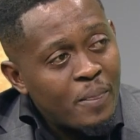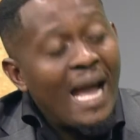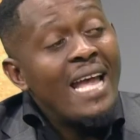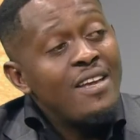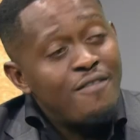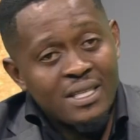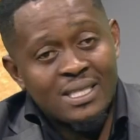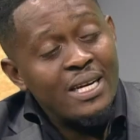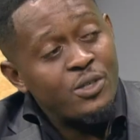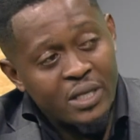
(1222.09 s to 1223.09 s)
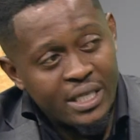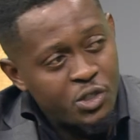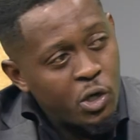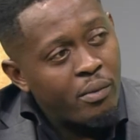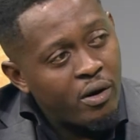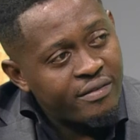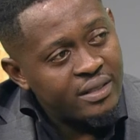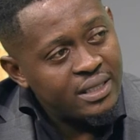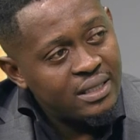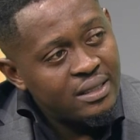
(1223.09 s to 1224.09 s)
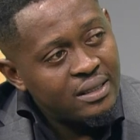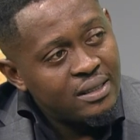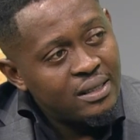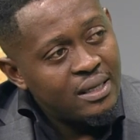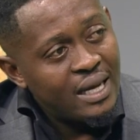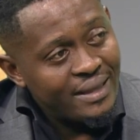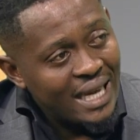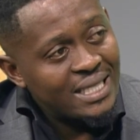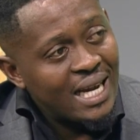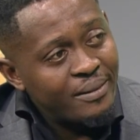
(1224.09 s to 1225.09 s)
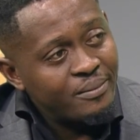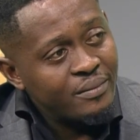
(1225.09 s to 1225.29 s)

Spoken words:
I even started to get job offers at that time,